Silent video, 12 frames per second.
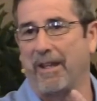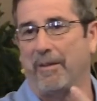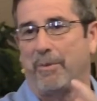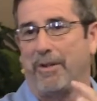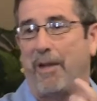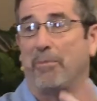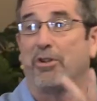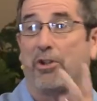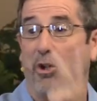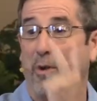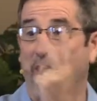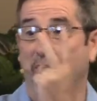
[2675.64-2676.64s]
But number
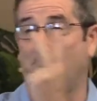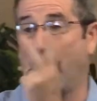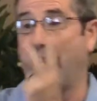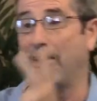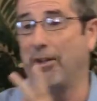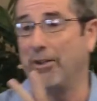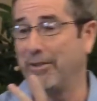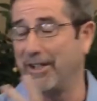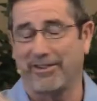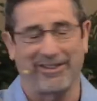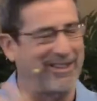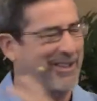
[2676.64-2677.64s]
two, here's what I knew, and
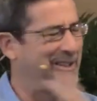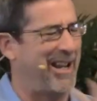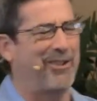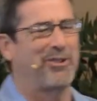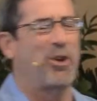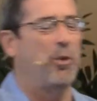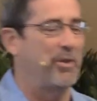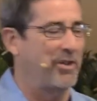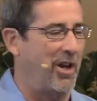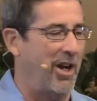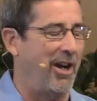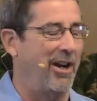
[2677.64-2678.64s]
this is going to sound so
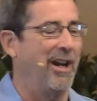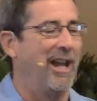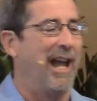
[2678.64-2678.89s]
bizarre.